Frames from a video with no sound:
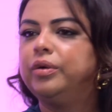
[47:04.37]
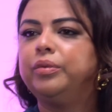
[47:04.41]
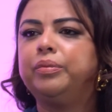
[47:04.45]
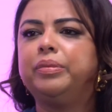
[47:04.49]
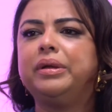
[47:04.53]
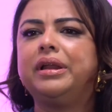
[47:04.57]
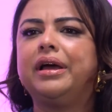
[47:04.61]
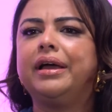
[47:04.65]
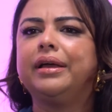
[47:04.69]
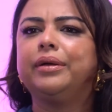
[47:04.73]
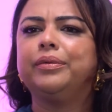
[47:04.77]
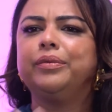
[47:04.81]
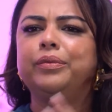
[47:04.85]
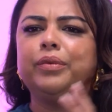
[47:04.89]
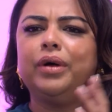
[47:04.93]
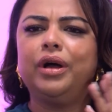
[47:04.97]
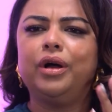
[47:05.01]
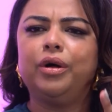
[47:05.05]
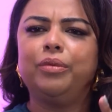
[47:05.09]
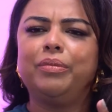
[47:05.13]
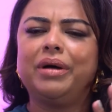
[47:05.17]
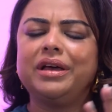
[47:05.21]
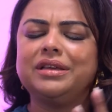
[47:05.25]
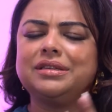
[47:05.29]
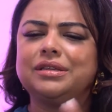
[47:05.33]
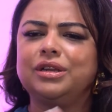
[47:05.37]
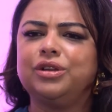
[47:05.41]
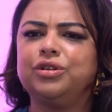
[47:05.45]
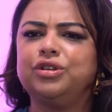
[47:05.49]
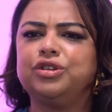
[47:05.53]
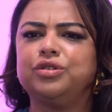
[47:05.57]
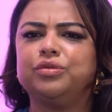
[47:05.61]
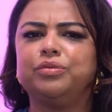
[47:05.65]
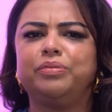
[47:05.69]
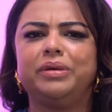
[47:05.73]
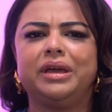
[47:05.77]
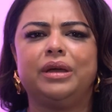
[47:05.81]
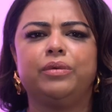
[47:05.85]
Be like, well, my
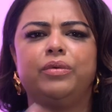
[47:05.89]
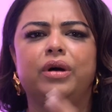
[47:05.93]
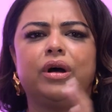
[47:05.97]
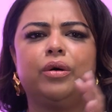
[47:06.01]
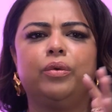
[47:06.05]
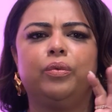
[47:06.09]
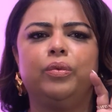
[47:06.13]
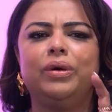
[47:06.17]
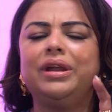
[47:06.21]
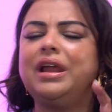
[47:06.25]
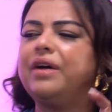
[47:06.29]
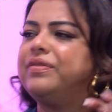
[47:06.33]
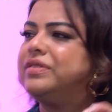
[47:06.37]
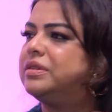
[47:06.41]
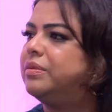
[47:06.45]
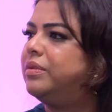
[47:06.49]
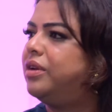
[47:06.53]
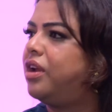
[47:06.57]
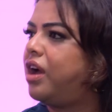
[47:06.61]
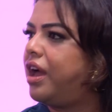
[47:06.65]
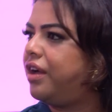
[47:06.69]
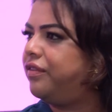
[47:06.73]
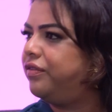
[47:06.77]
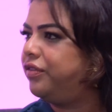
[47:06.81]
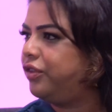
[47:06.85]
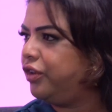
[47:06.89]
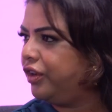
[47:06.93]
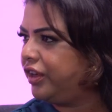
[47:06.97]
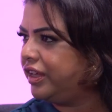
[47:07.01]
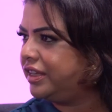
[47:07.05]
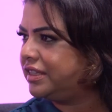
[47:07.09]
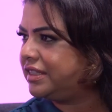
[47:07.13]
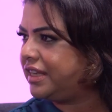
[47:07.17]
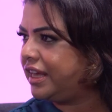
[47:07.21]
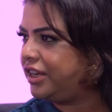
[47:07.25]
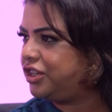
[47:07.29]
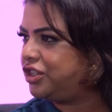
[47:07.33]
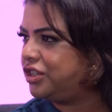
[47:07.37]
solution would be, well, we'll have some live cooking
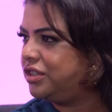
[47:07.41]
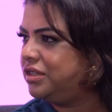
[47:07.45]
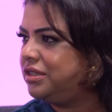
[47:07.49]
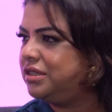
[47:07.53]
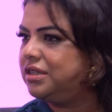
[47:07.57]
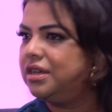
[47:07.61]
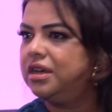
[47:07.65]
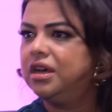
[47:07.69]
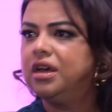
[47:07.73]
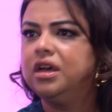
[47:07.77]
stations.